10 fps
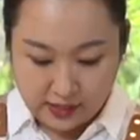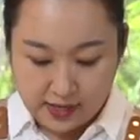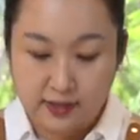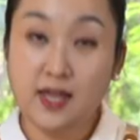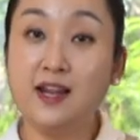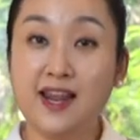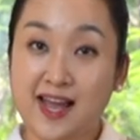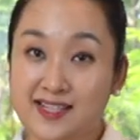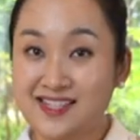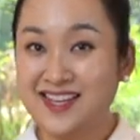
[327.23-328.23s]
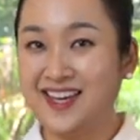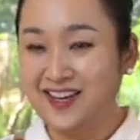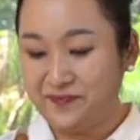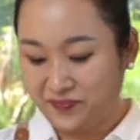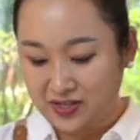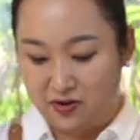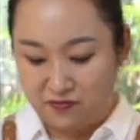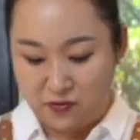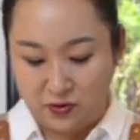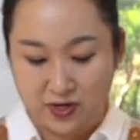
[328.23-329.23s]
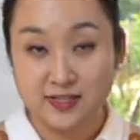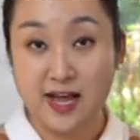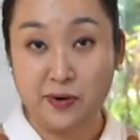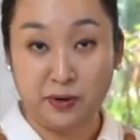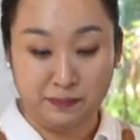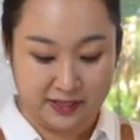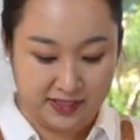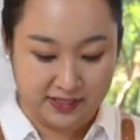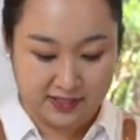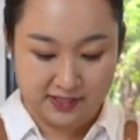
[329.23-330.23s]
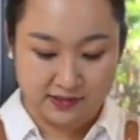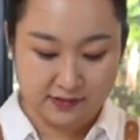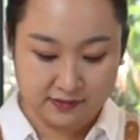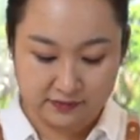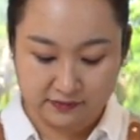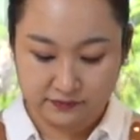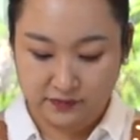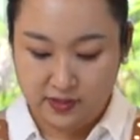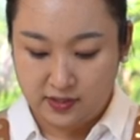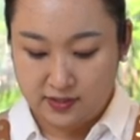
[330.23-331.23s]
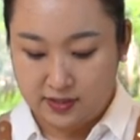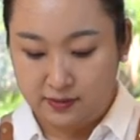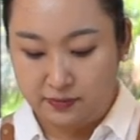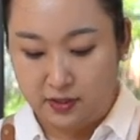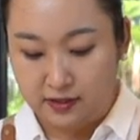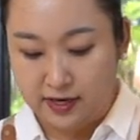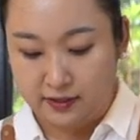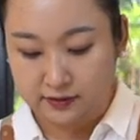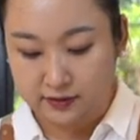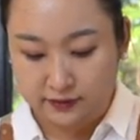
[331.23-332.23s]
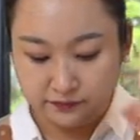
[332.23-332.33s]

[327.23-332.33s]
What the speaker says: And then lastly, of course, our patis. It's gonna be around